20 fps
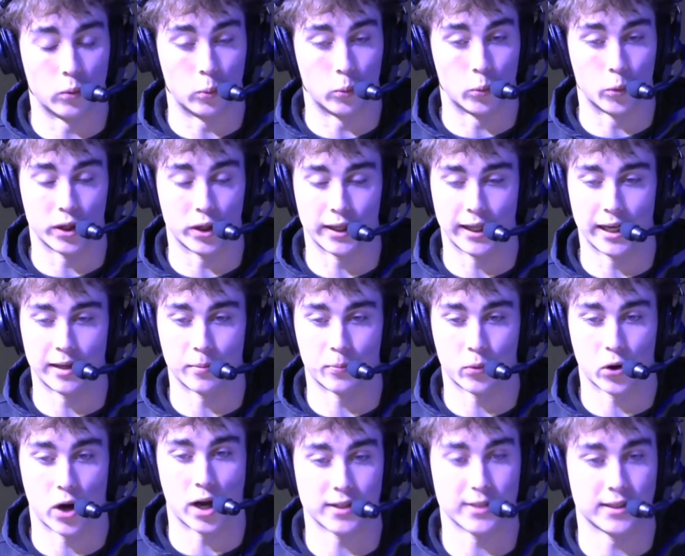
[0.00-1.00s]
really late in the
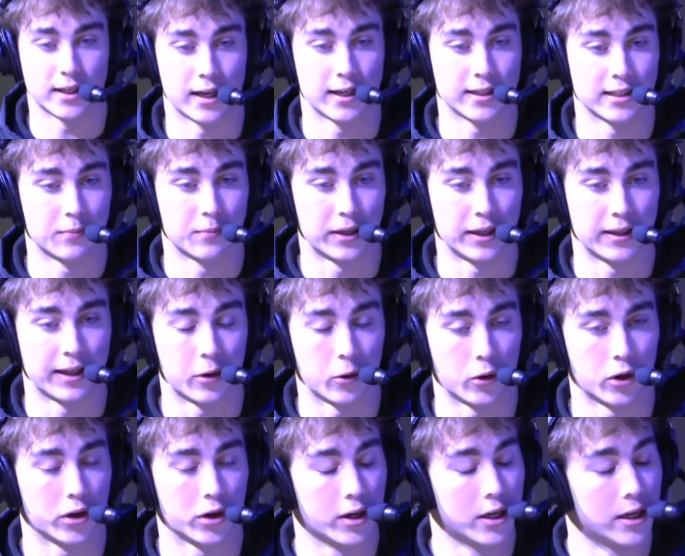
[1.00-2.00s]
process. I mean, they
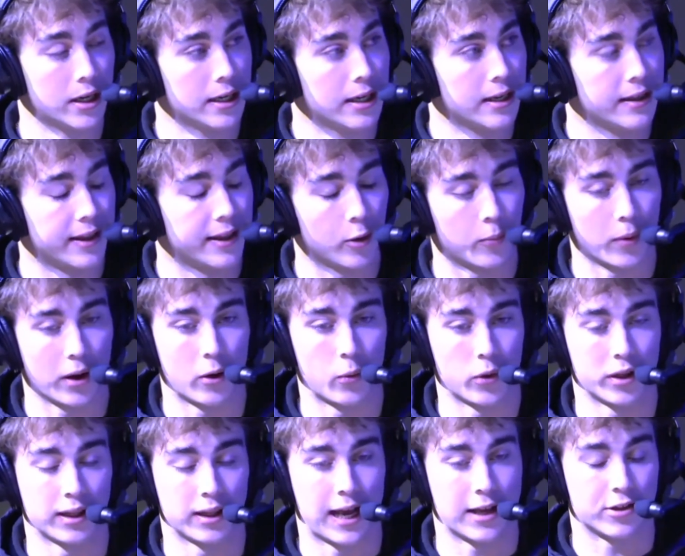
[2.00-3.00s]
were probably
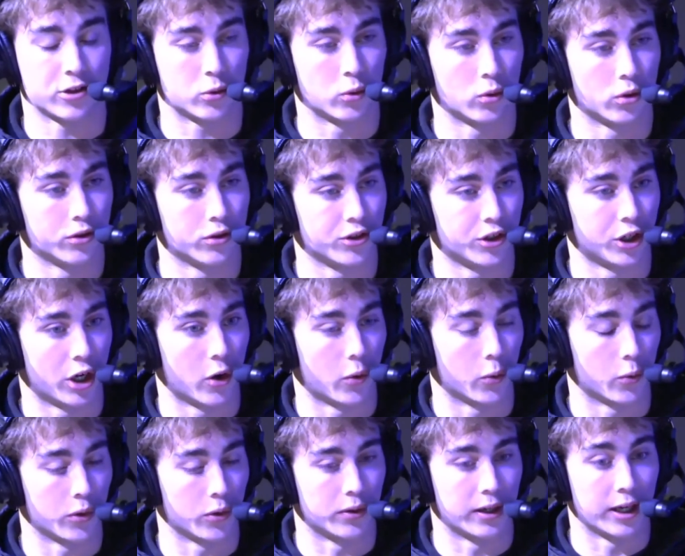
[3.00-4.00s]
one of the last schools in
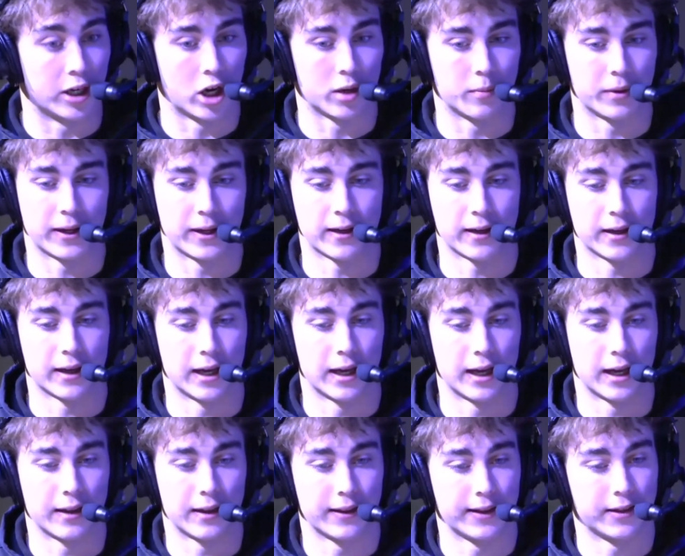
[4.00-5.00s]
on me.
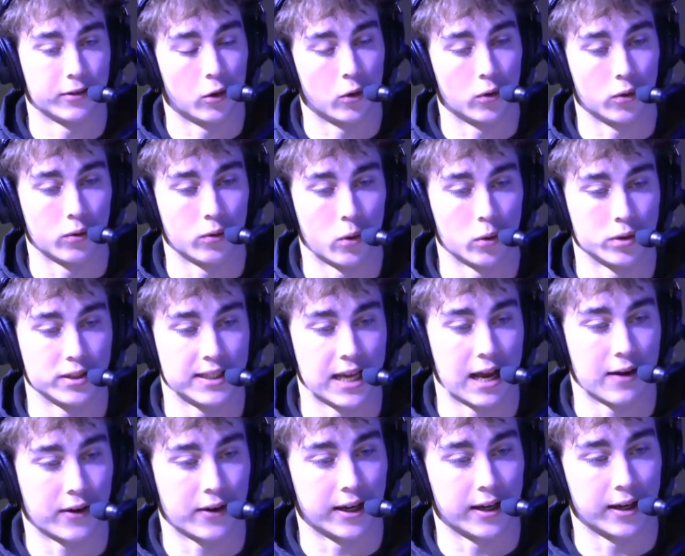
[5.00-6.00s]
The old
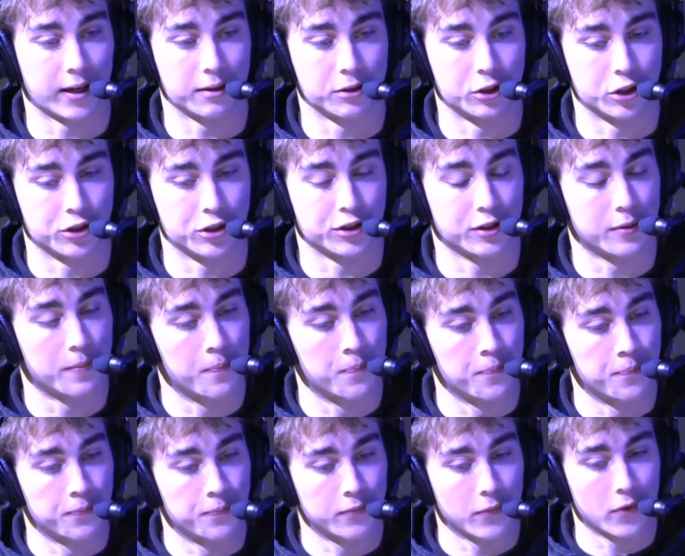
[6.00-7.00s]
staff kind of just
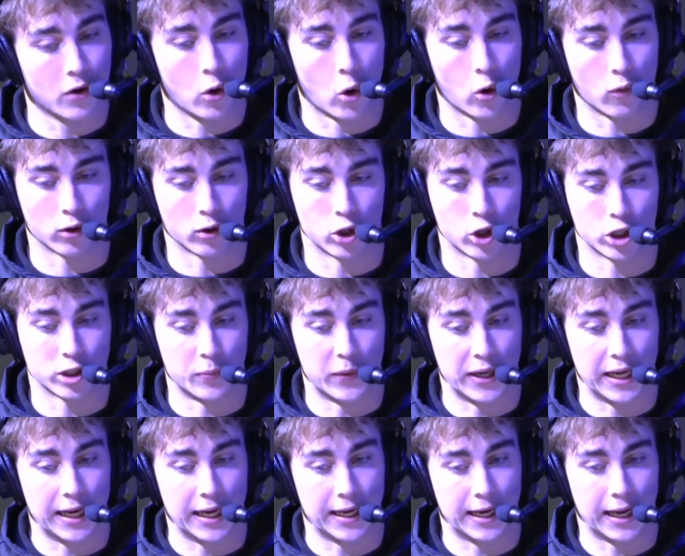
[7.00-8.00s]
overlooked
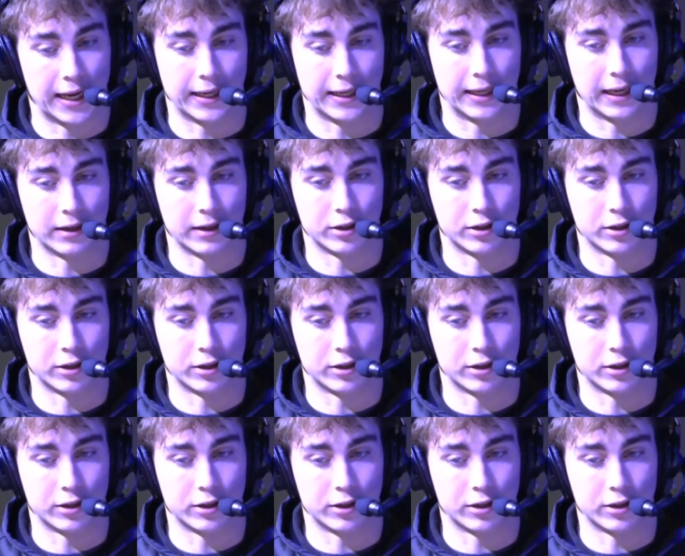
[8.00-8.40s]
me, and I